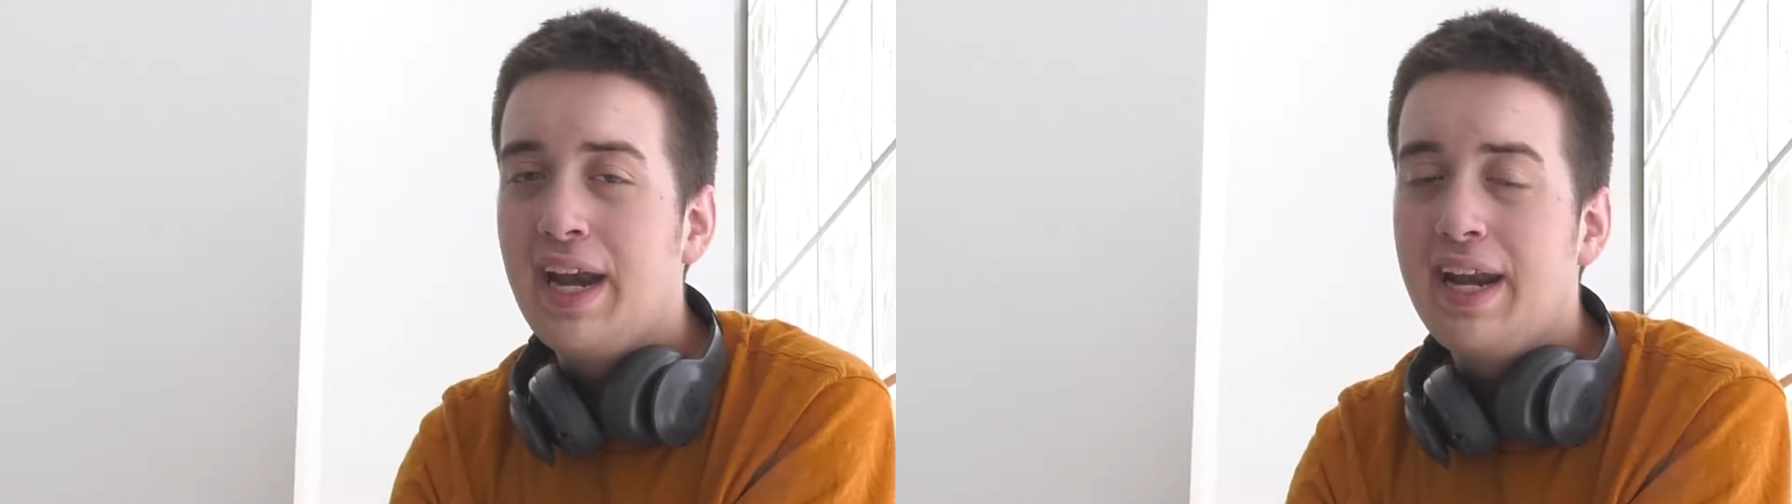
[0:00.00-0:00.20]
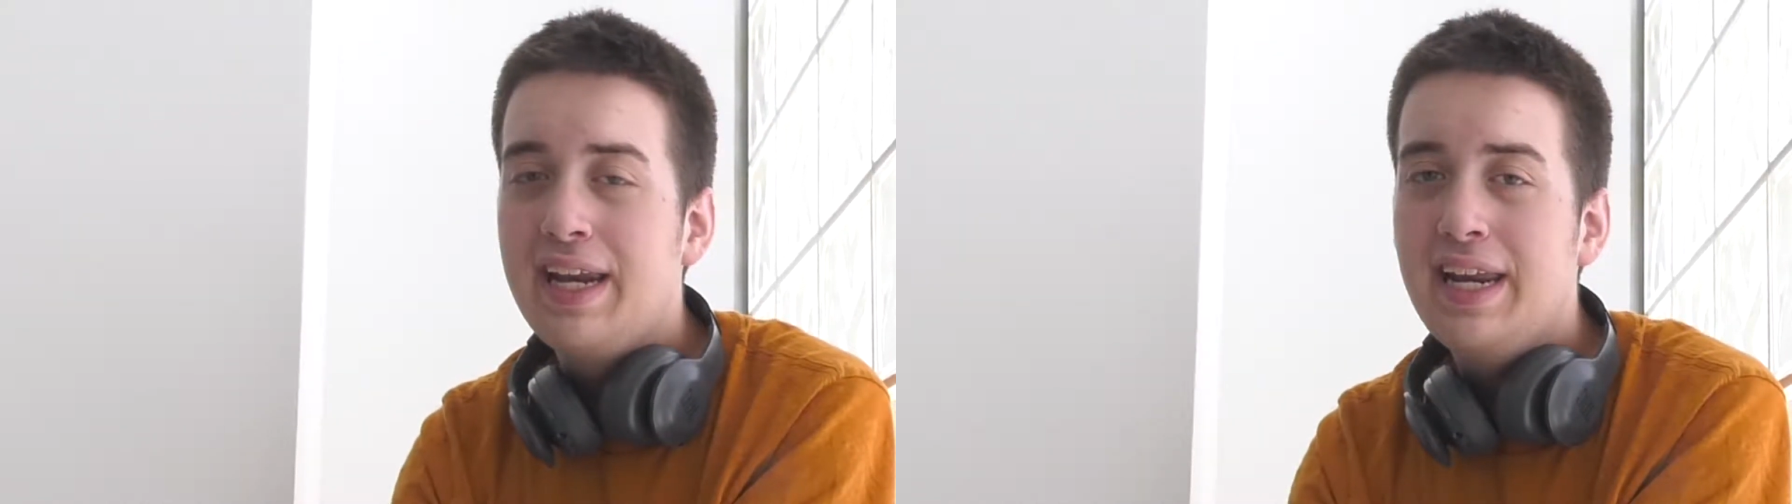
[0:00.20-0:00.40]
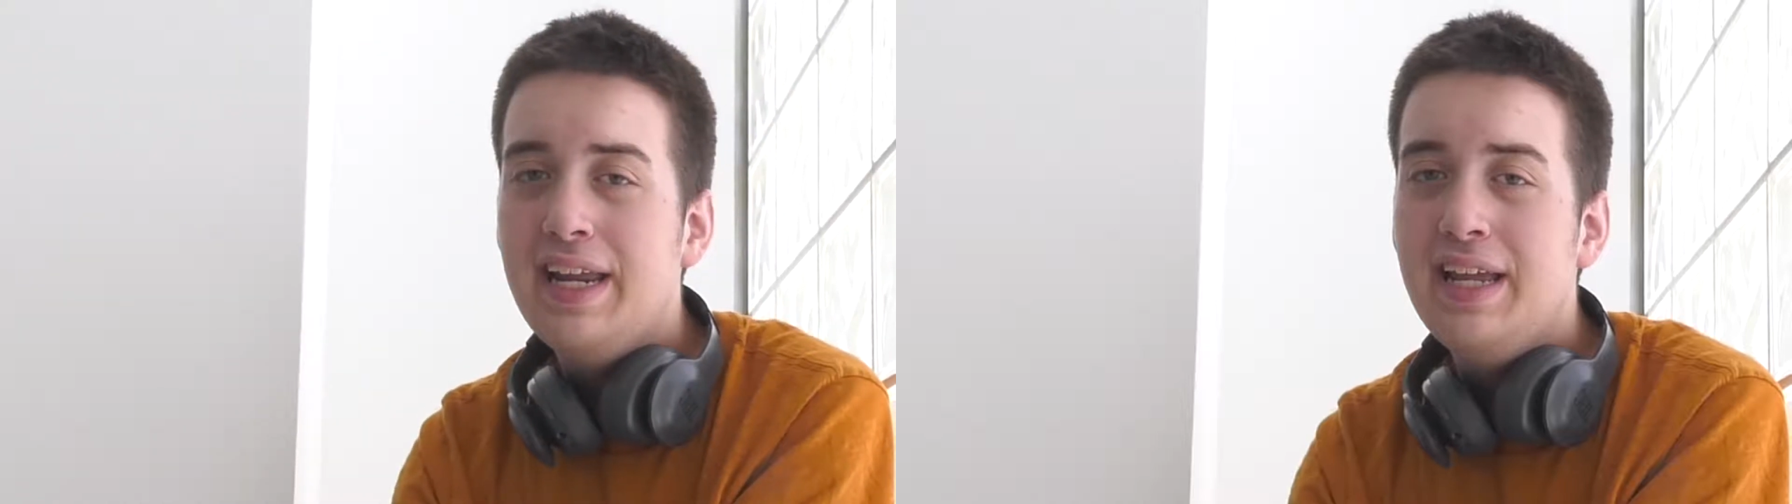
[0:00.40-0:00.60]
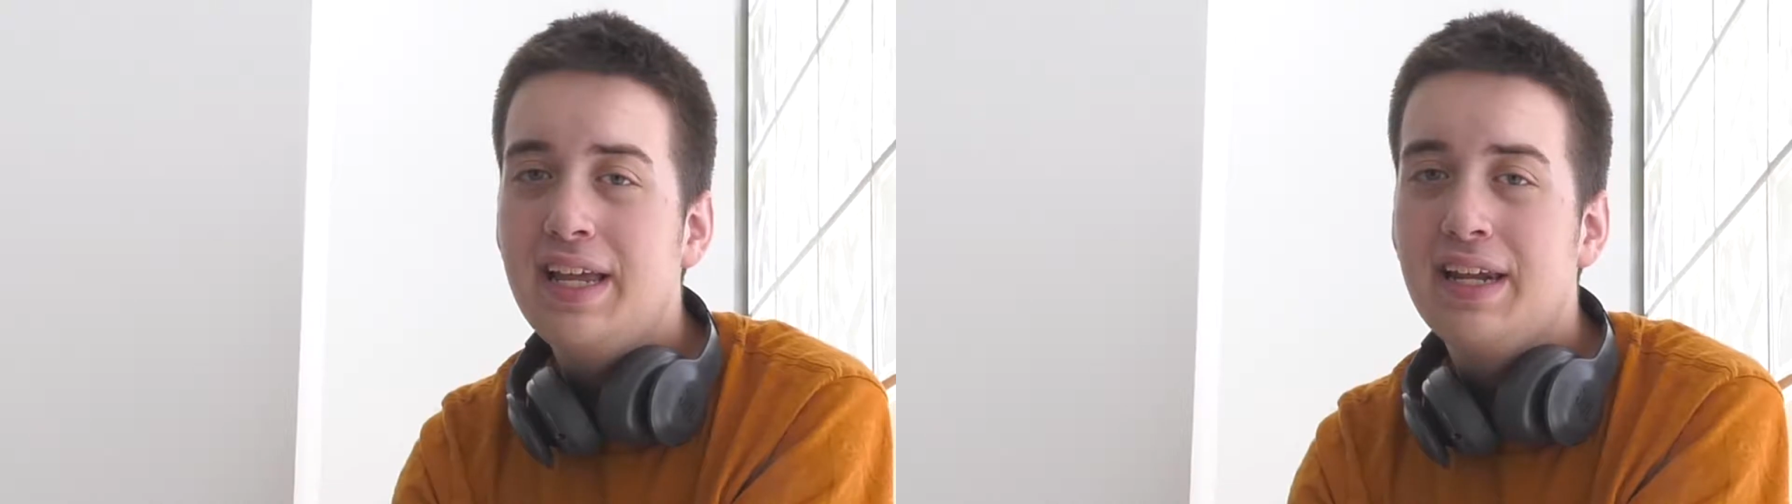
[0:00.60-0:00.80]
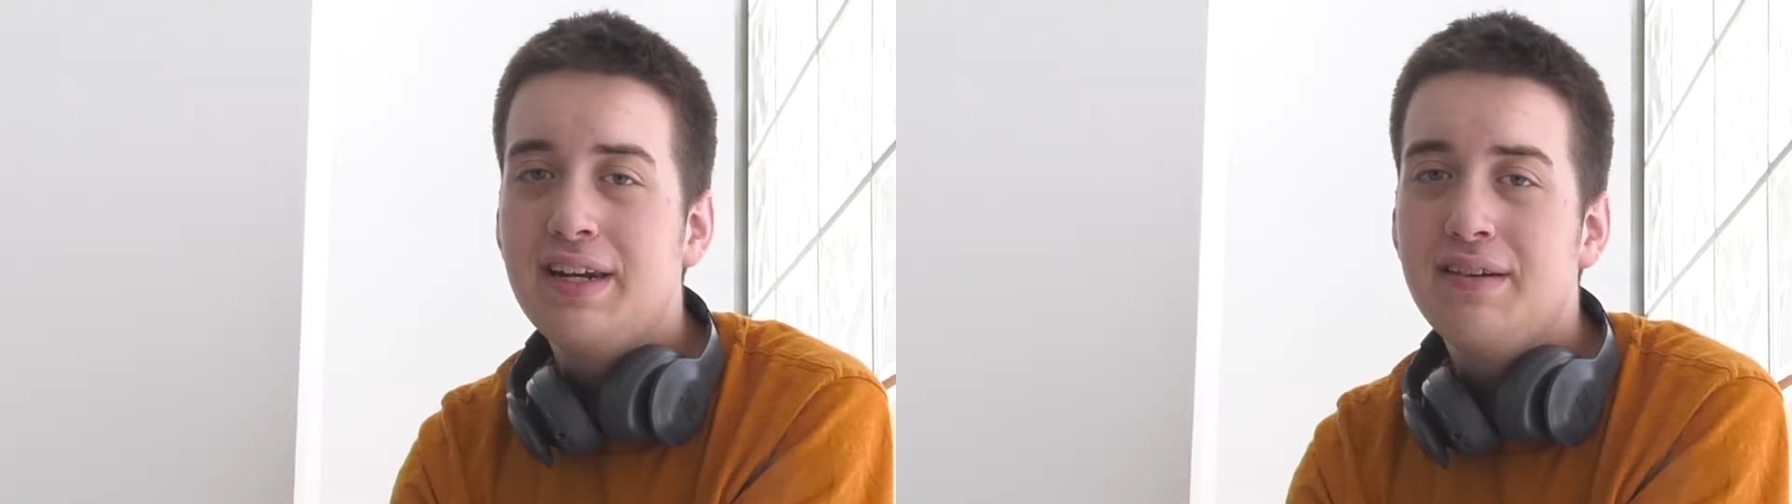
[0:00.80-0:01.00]
editing
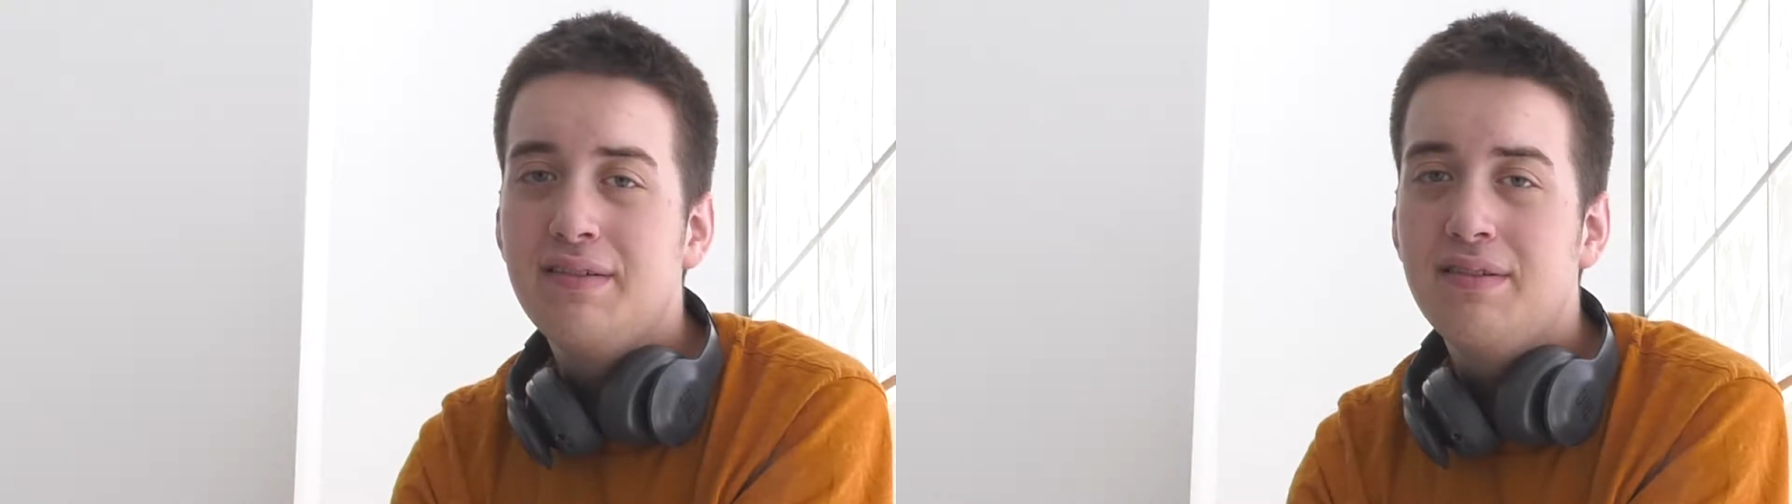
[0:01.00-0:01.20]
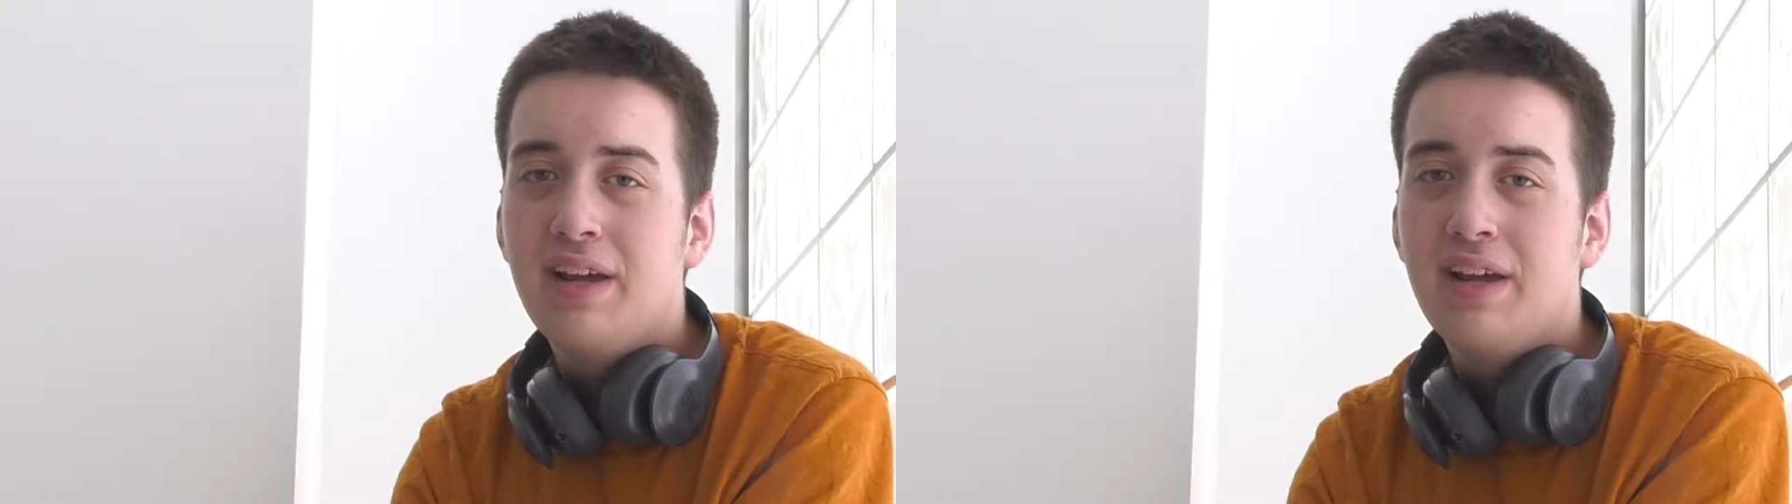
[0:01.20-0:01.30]
and